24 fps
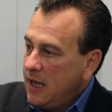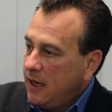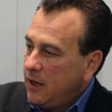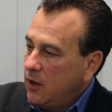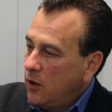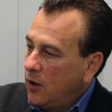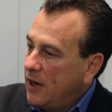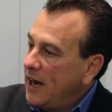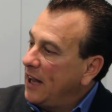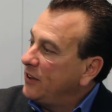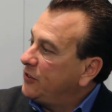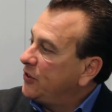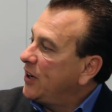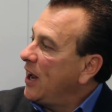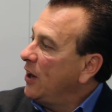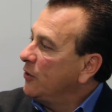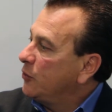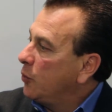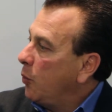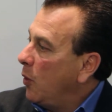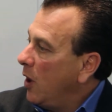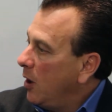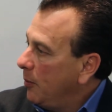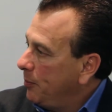You know,
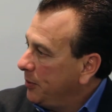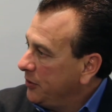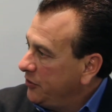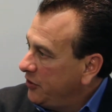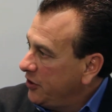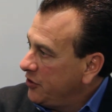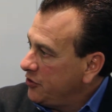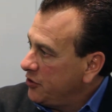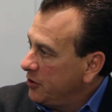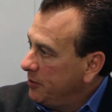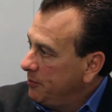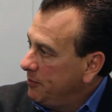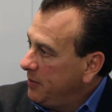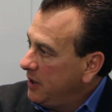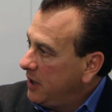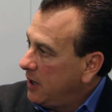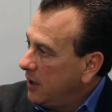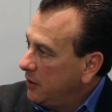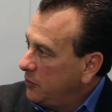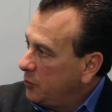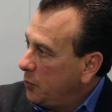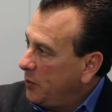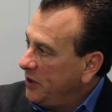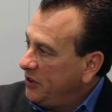NetScout's well positioned
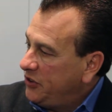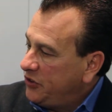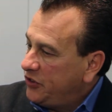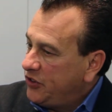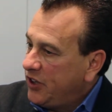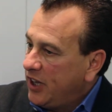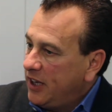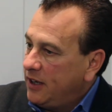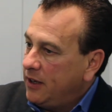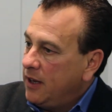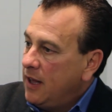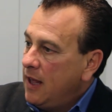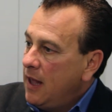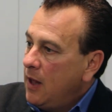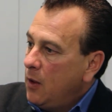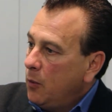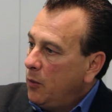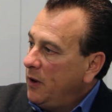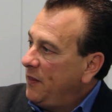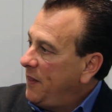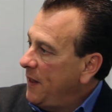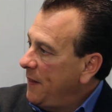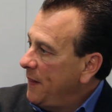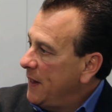because we sit
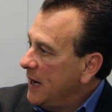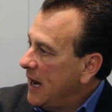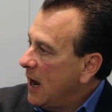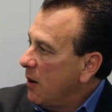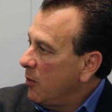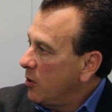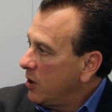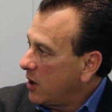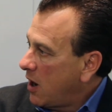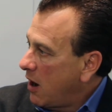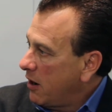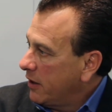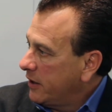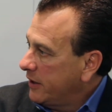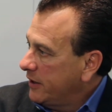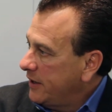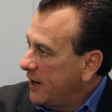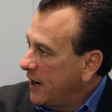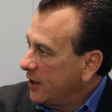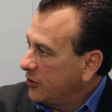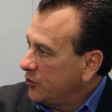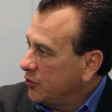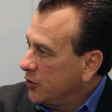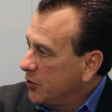within the network
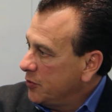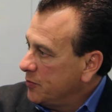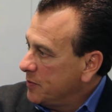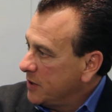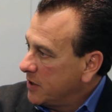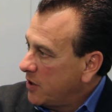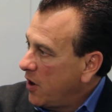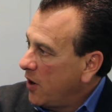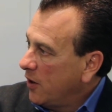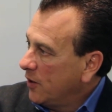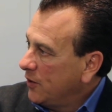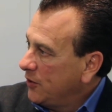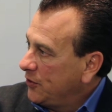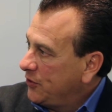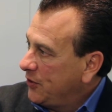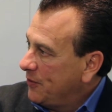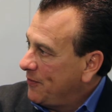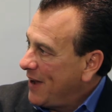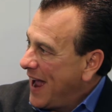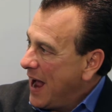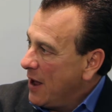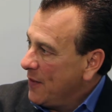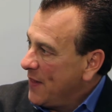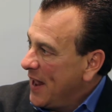architecture, and regardless
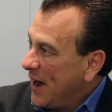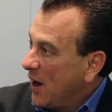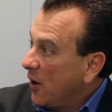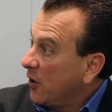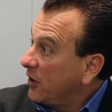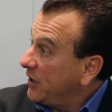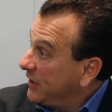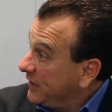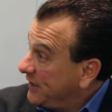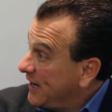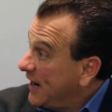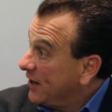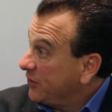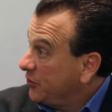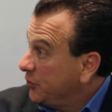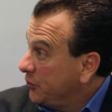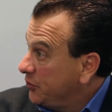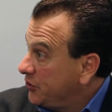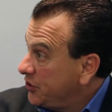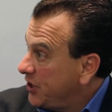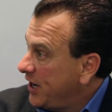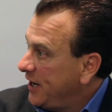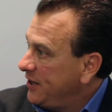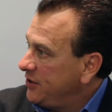of how that architecture
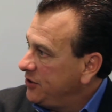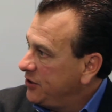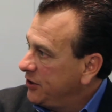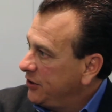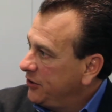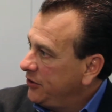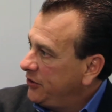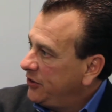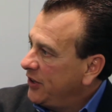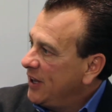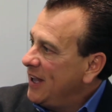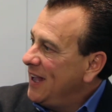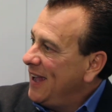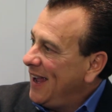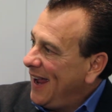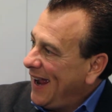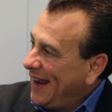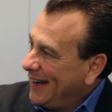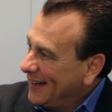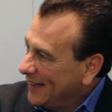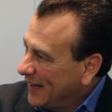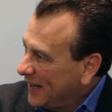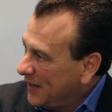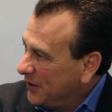changes
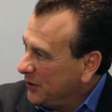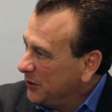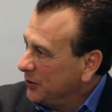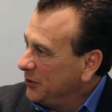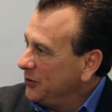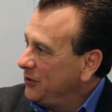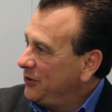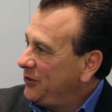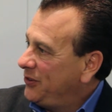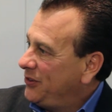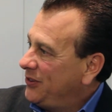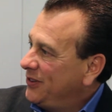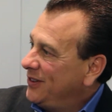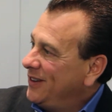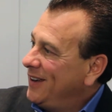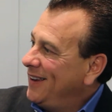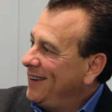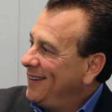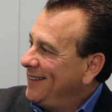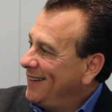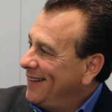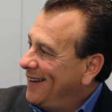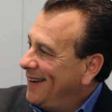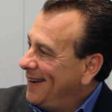and layers
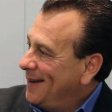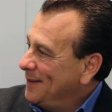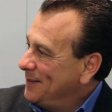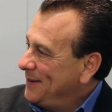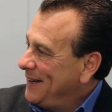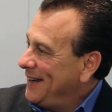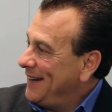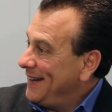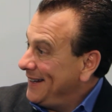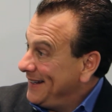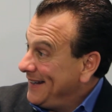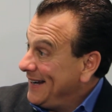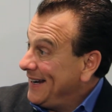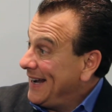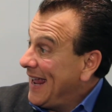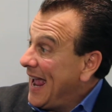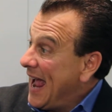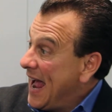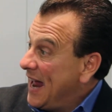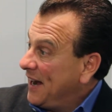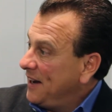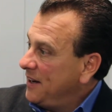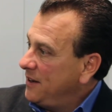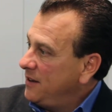um, get, get
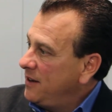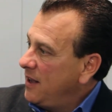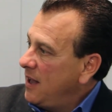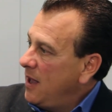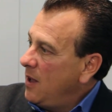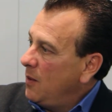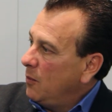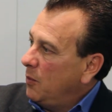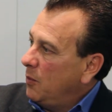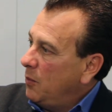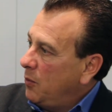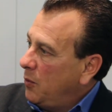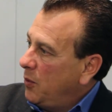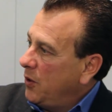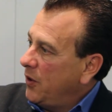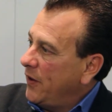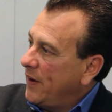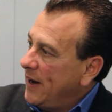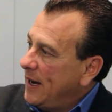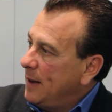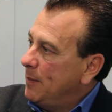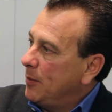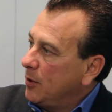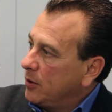added,
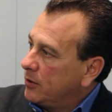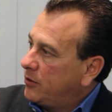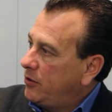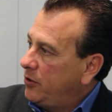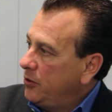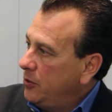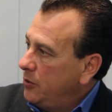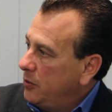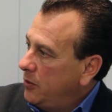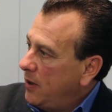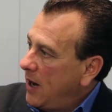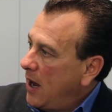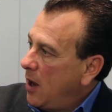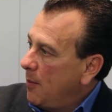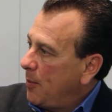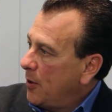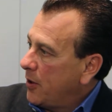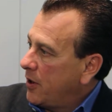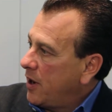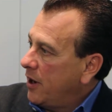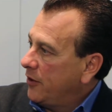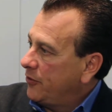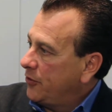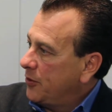we're able to help
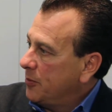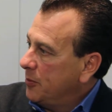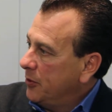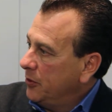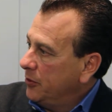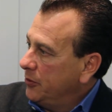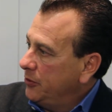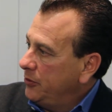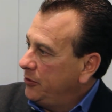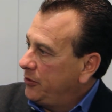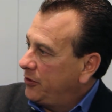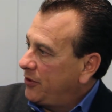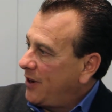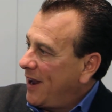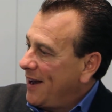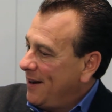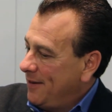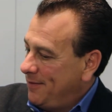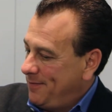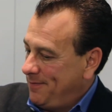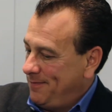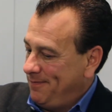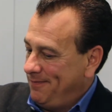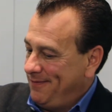our customers kind
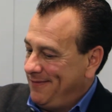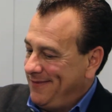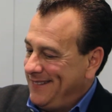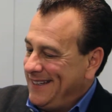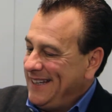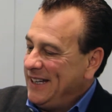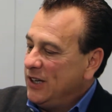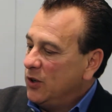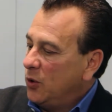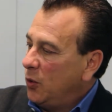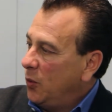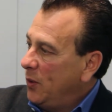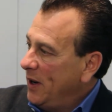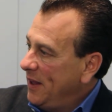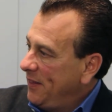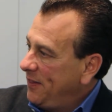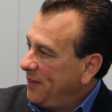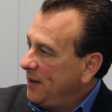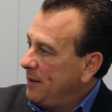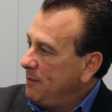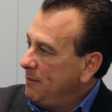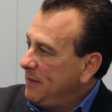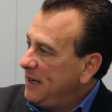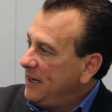of deal
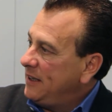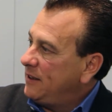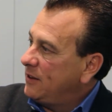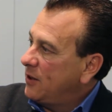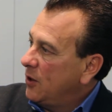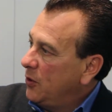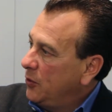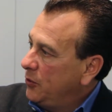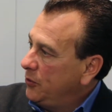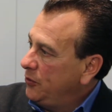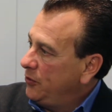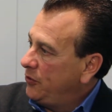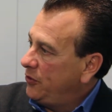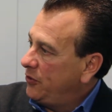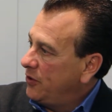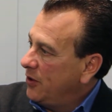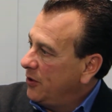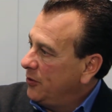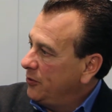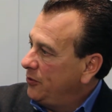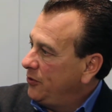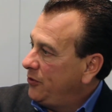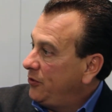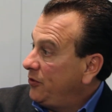with and meet those
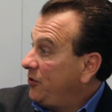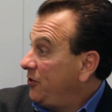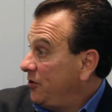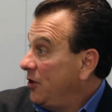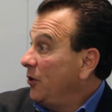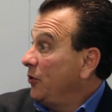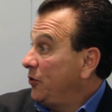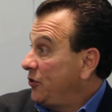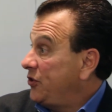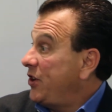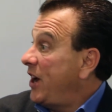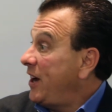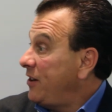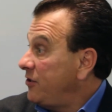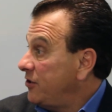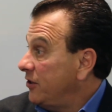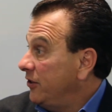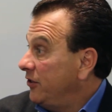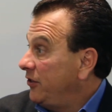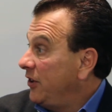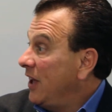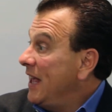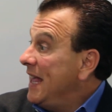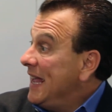those those
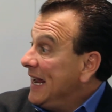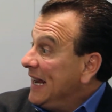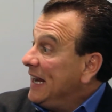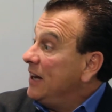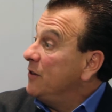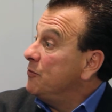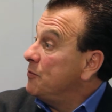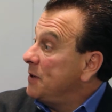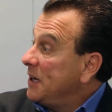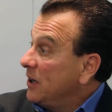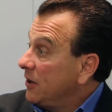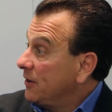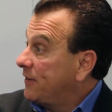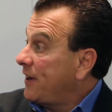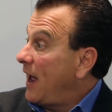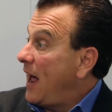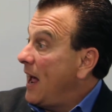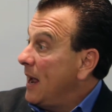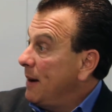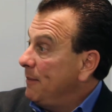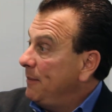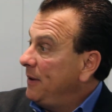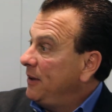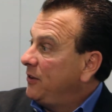changes in real
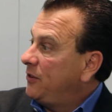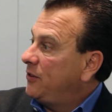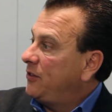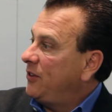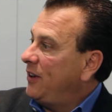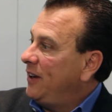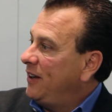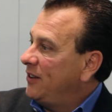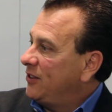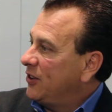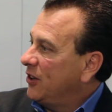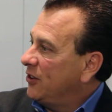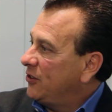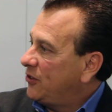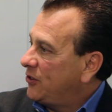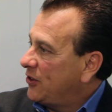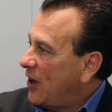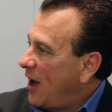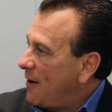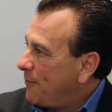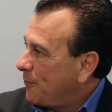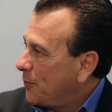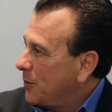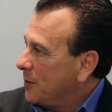time. It's it's a
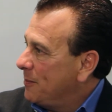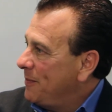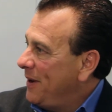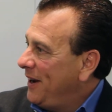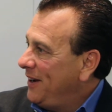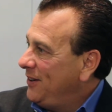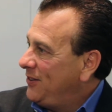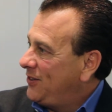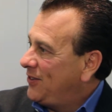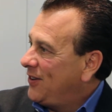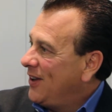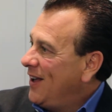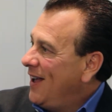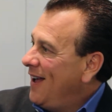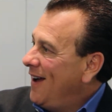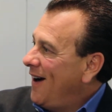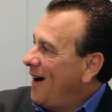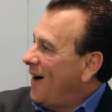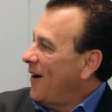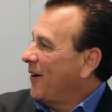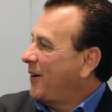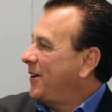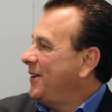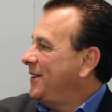software-based
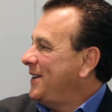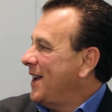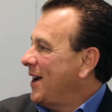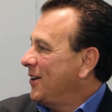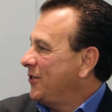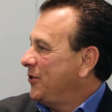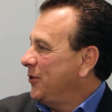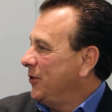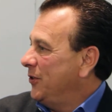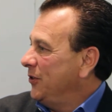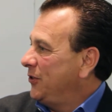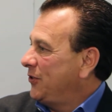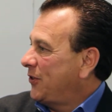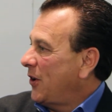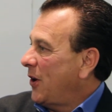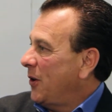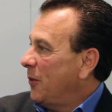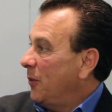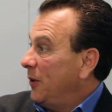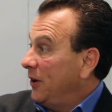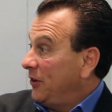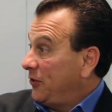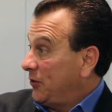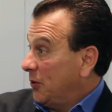architecture to
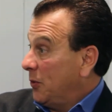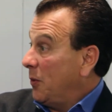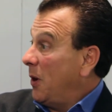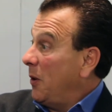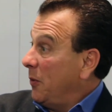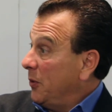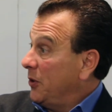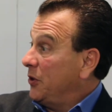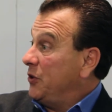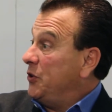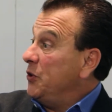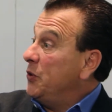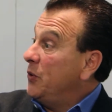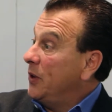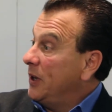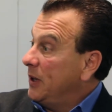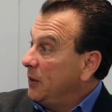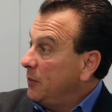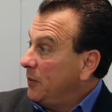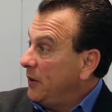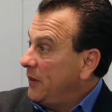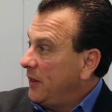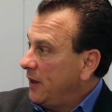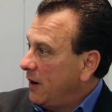start with. So what we're
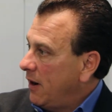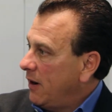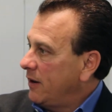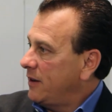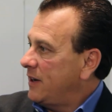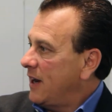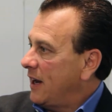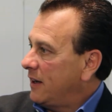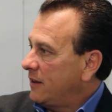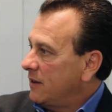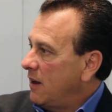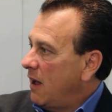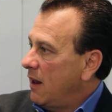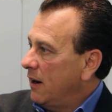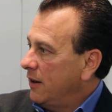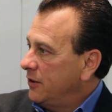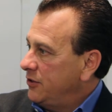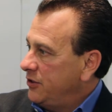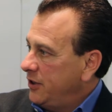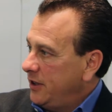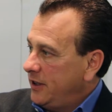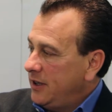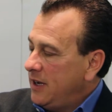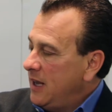doing within our
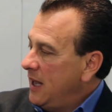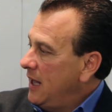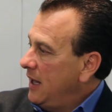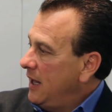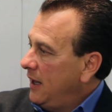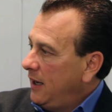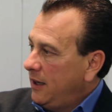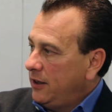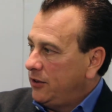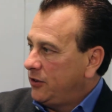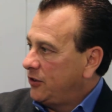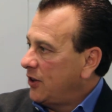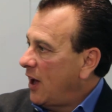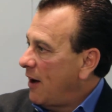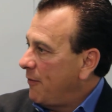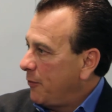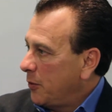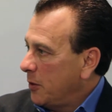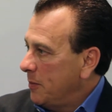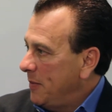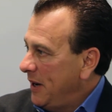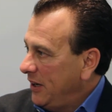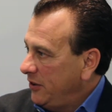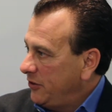technology is
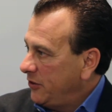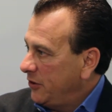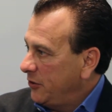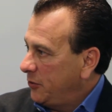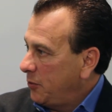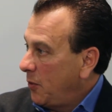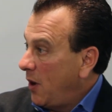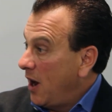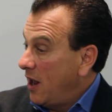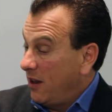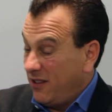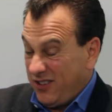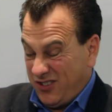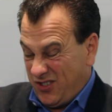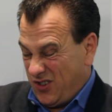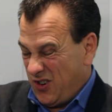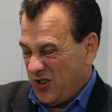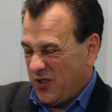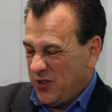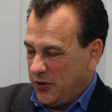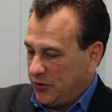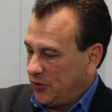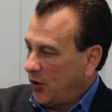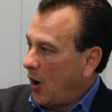software-based as well.
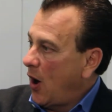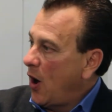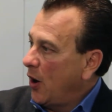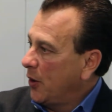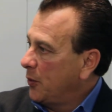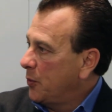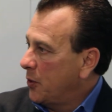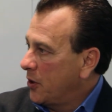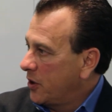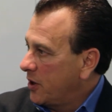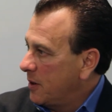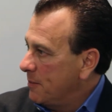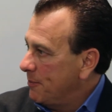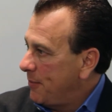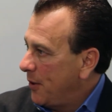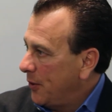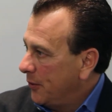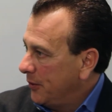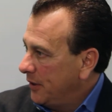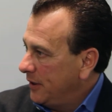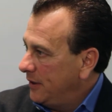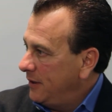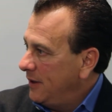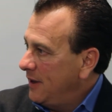Sure, there's a hardware
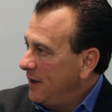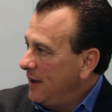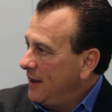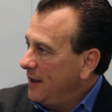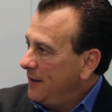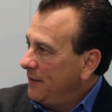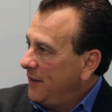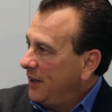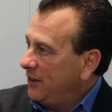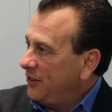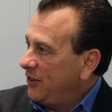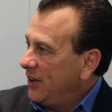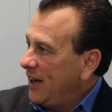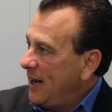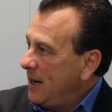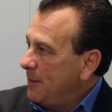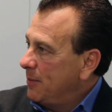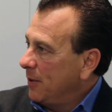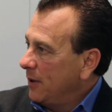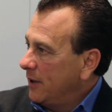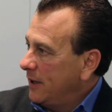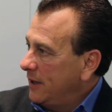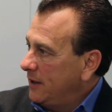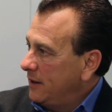component that's
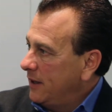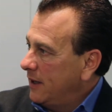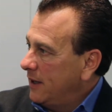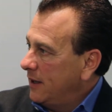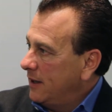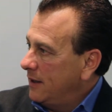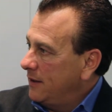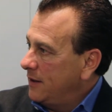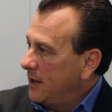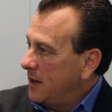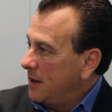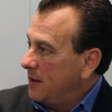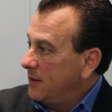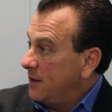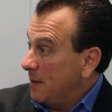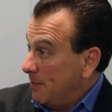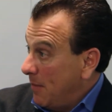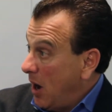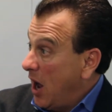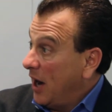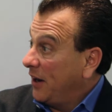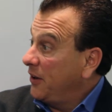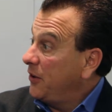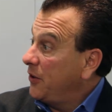enabling the, the, the
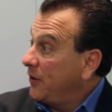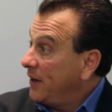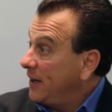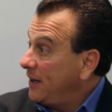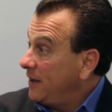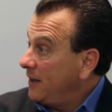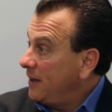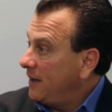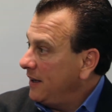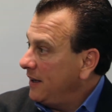monitoring